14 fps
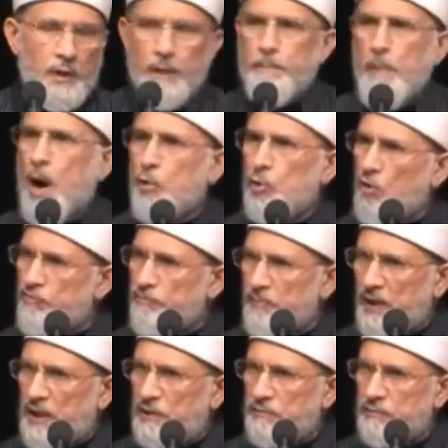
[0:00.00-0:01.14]
A bowl of
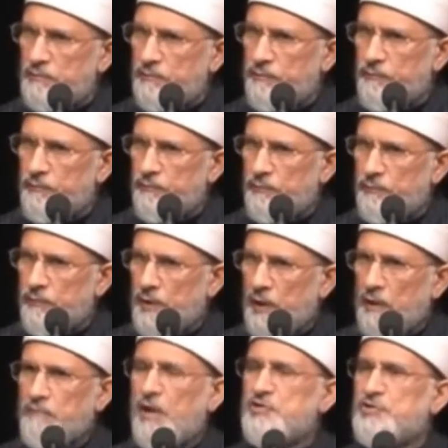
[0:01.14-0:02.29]
milk
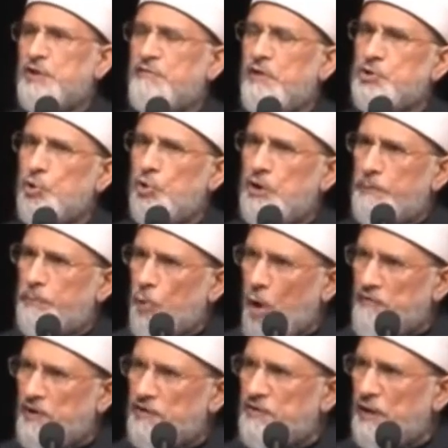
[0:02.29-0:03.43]
was given to Holy
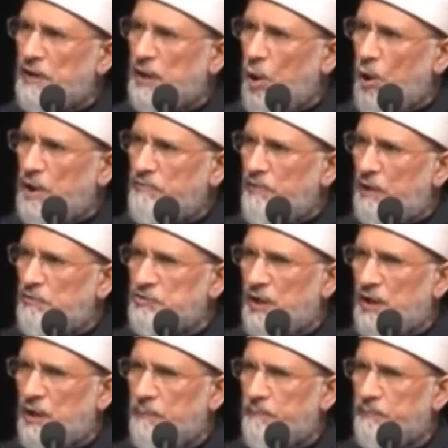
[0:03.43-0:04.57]
Prophet sallallahu alaihi
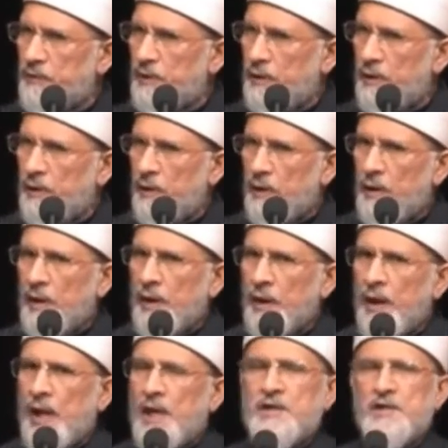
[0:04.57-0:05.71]
wasallam,
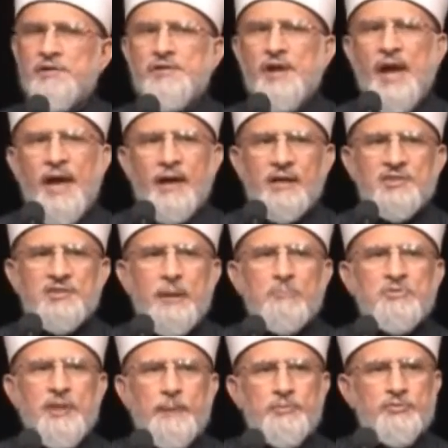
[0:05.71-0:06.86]
and he drank some
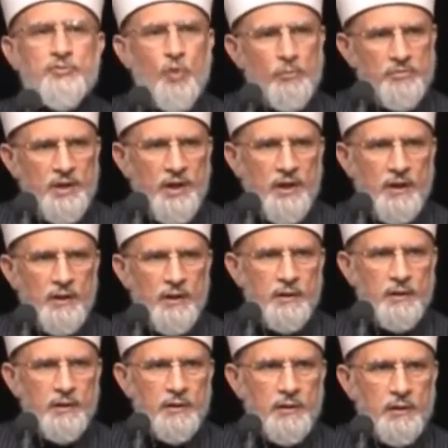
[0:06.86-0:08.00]
sips from there.
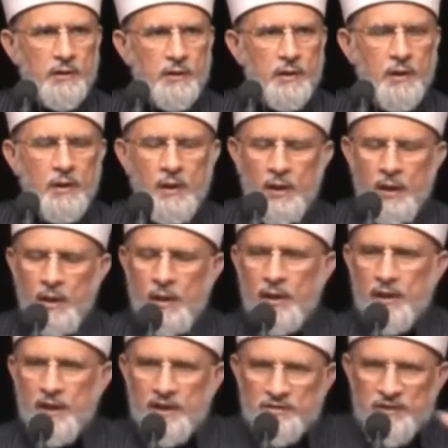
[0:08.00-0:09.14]

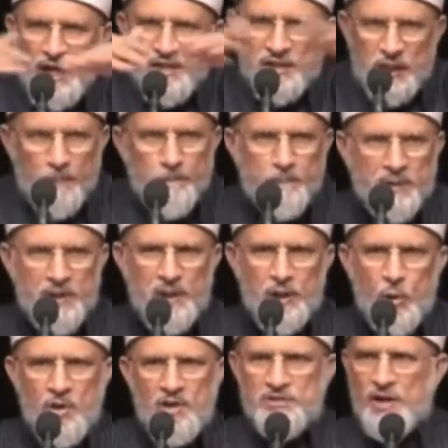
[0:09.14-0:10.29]
In that company,
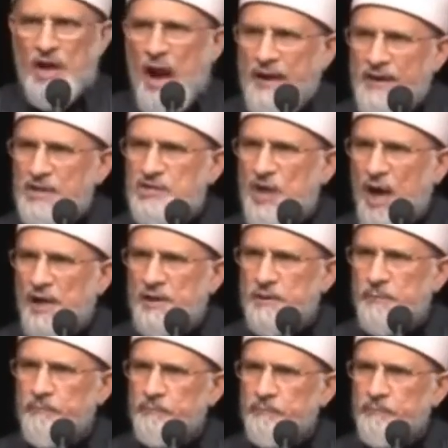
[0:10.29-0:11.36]
on his right side,